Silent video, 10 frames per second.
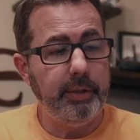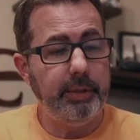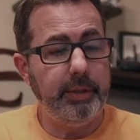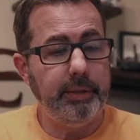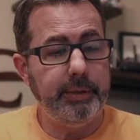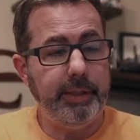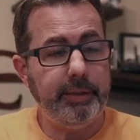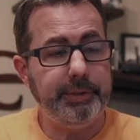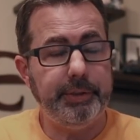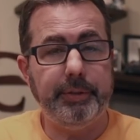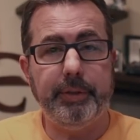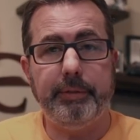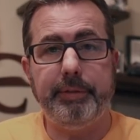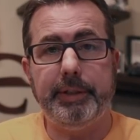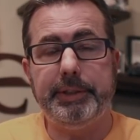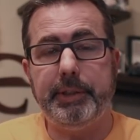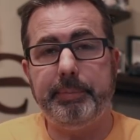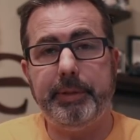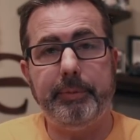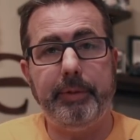And yeah, sure enough, they
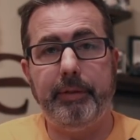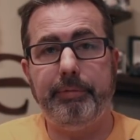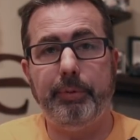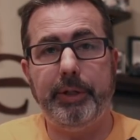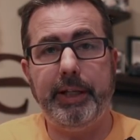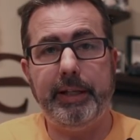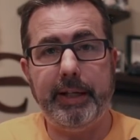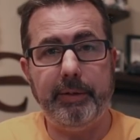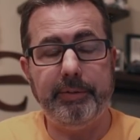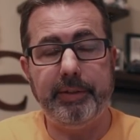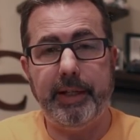shipped it within 48 hours.